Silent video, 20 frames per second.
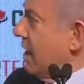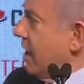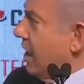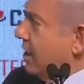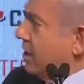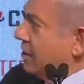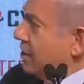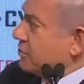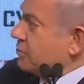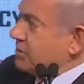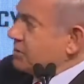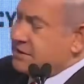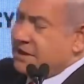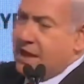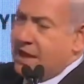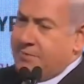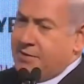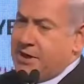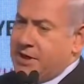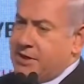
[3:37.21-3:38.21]
And here's
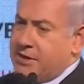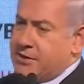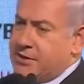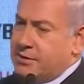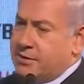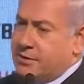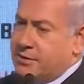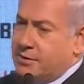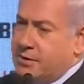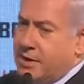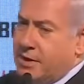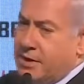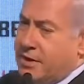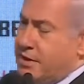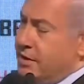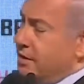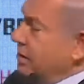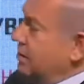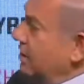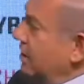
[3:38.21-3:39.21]
what's happening to
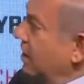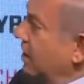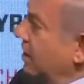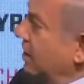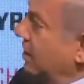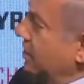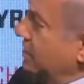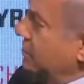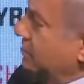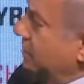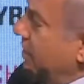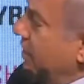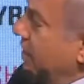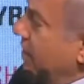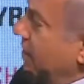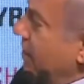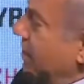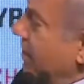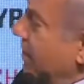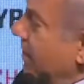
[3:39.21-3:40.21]
the
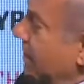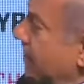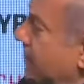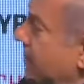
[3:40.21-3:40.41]
Israeli